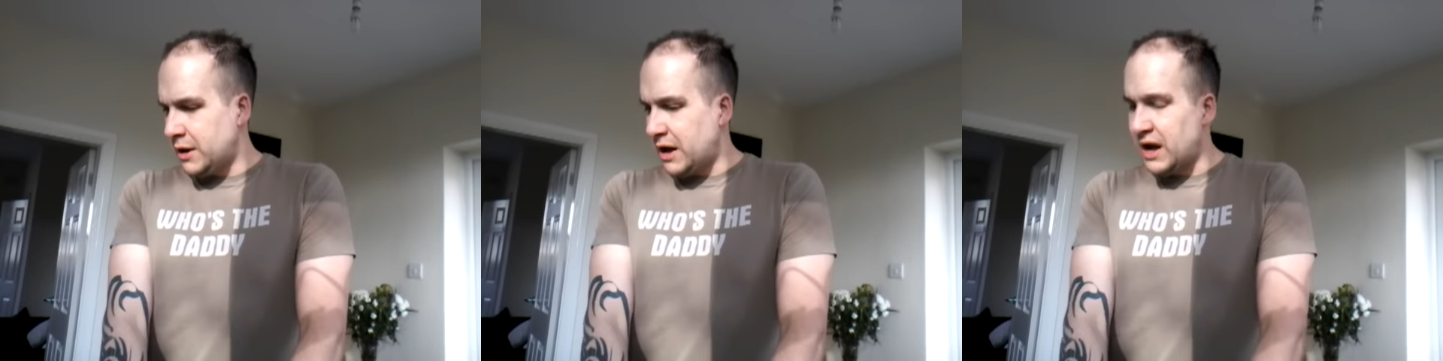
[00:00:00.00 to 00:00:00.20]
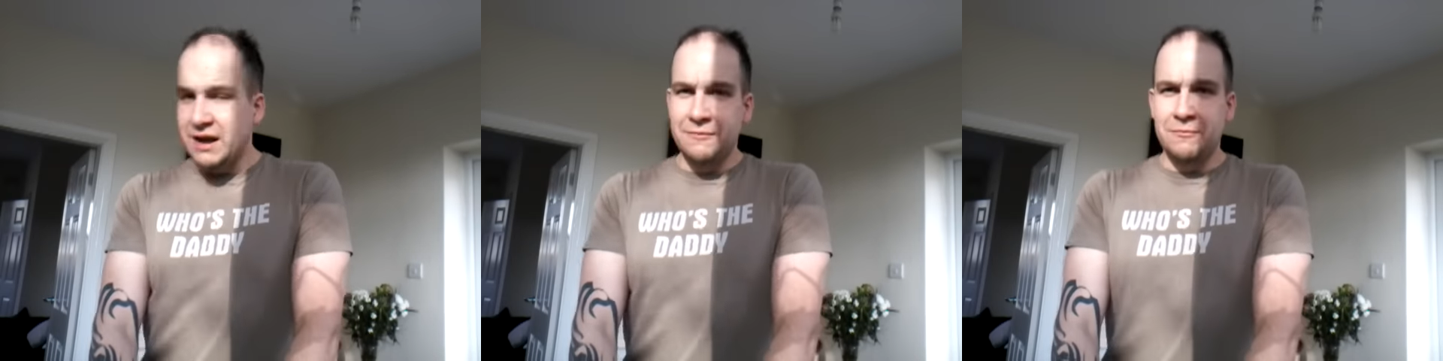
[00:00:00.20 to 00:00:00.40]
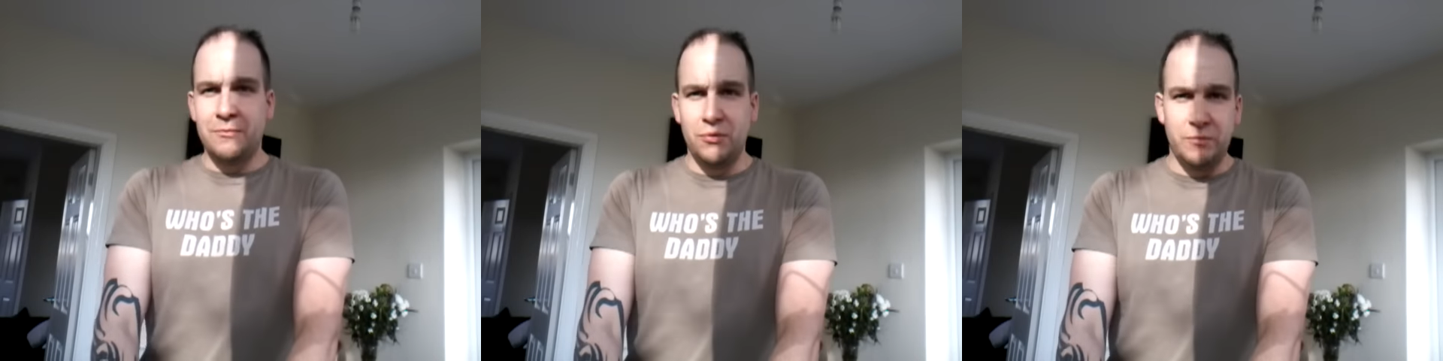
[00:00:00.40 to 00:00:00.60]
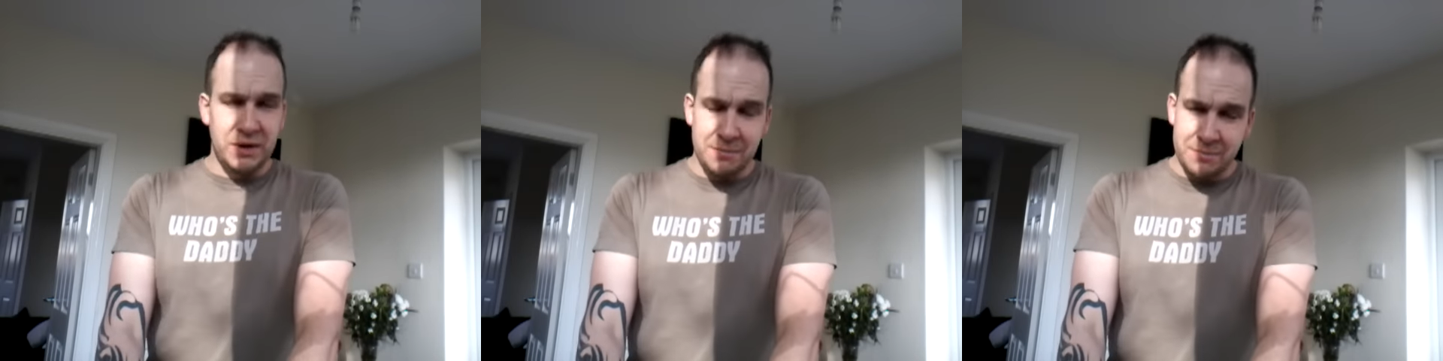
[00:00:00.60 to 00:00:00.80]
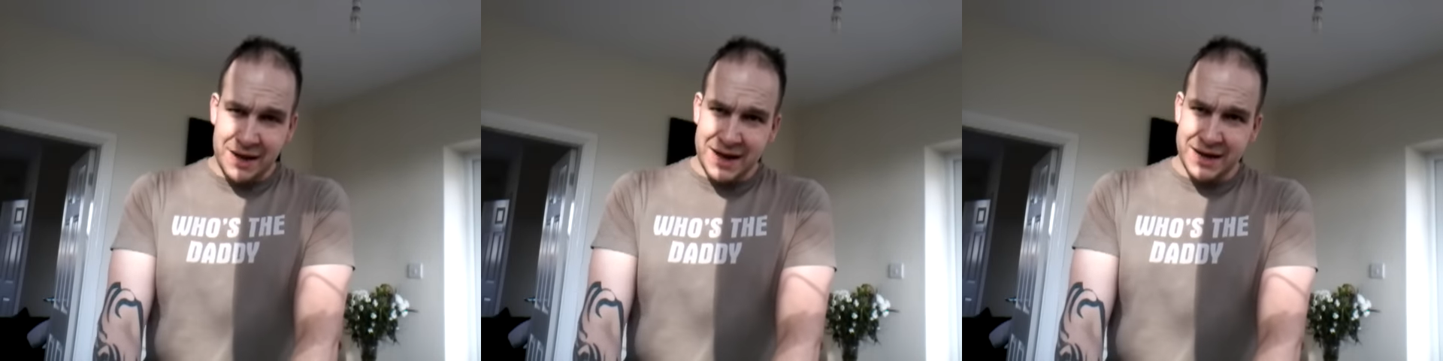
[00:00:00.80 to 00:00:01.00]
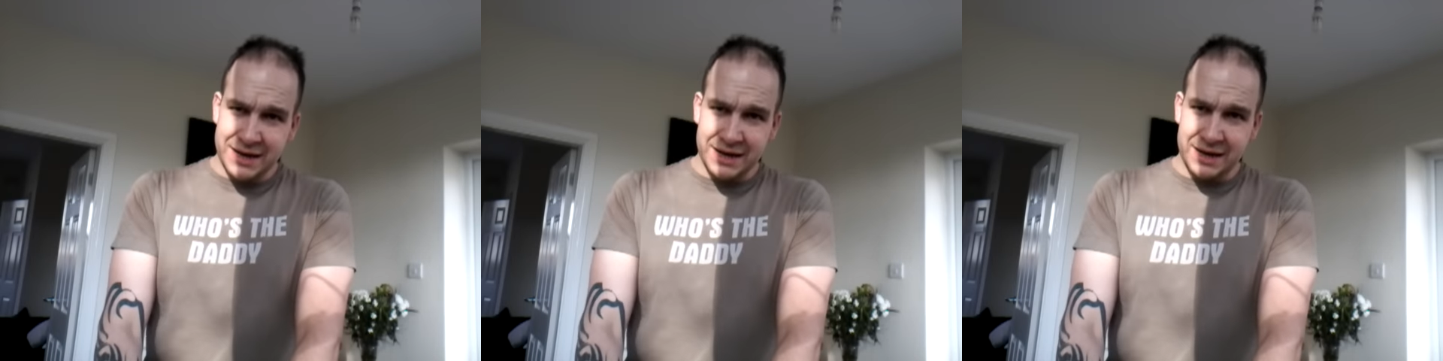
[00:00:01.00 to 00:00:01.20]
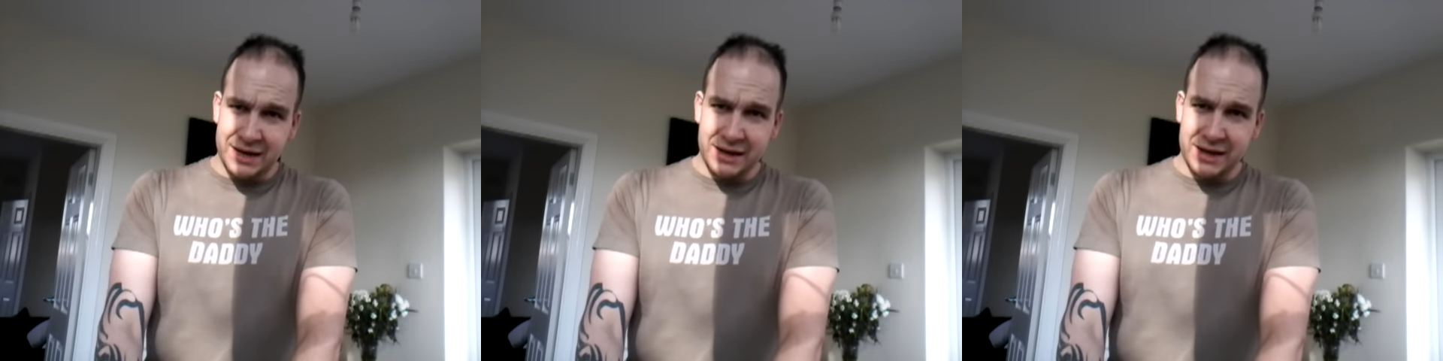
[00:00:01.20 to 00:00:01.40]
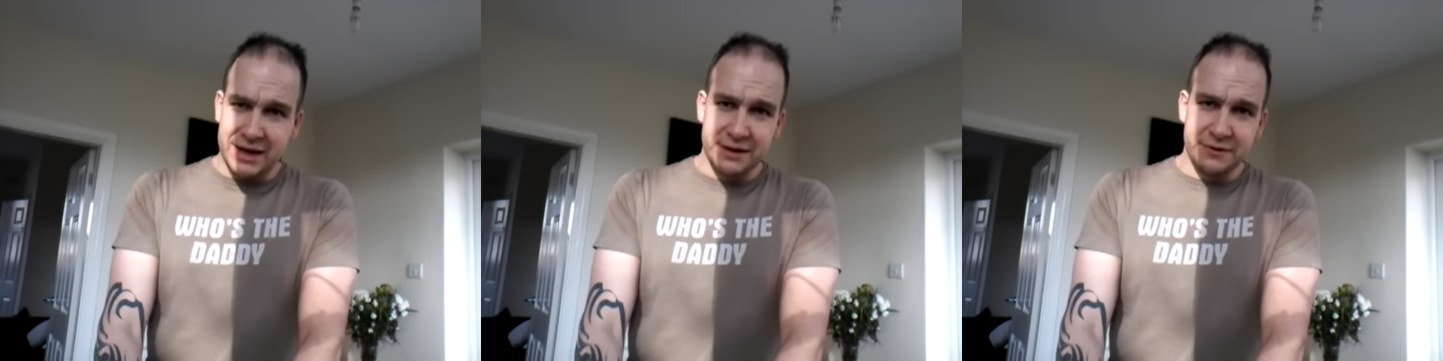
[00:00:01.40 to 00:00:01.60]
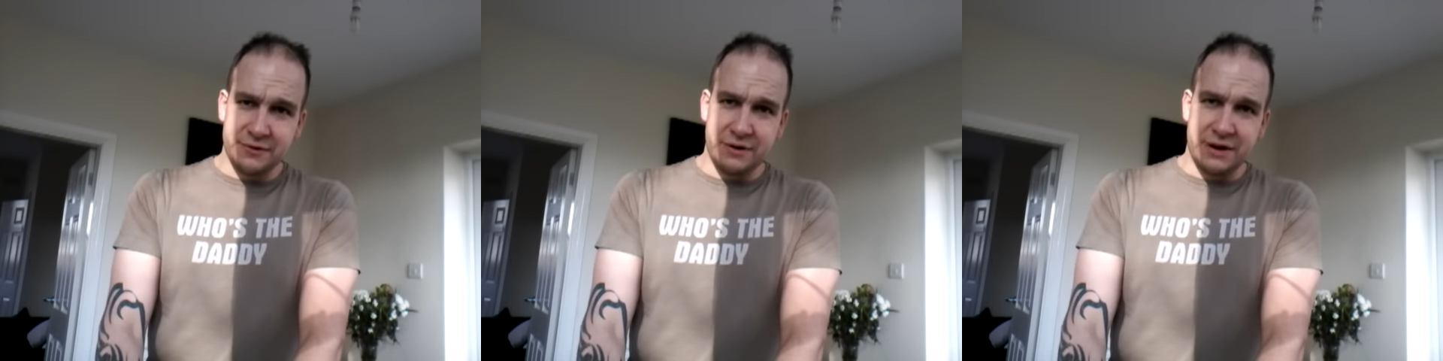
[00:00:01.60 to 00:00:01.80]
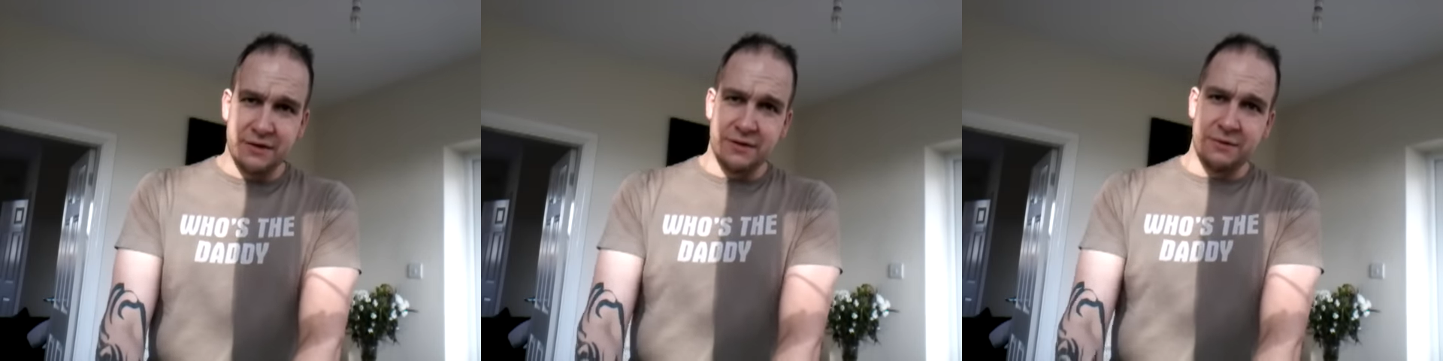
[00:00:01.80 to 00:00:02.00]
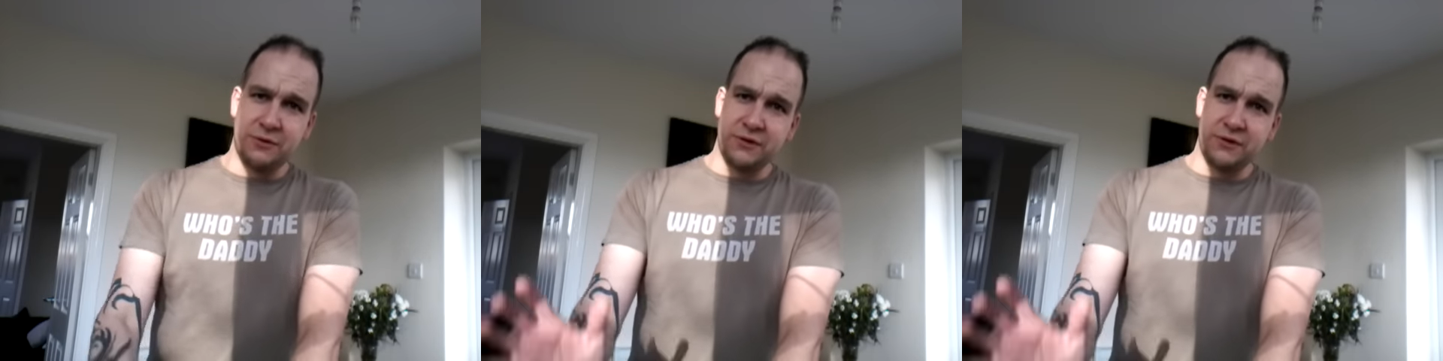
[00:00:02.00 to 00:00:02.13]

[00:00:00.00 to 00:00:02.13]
I haven't been buying any kits or anything,